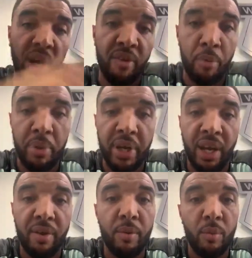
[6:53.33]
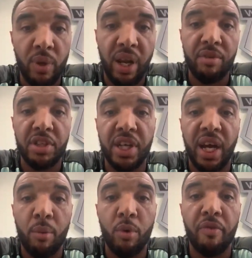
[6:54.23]
We'll have a beer, we'll have a
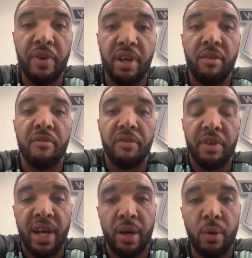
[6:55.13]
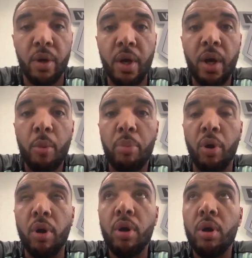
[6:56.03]
chat and we'll figure everything out.
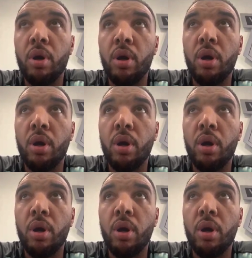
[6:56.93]
But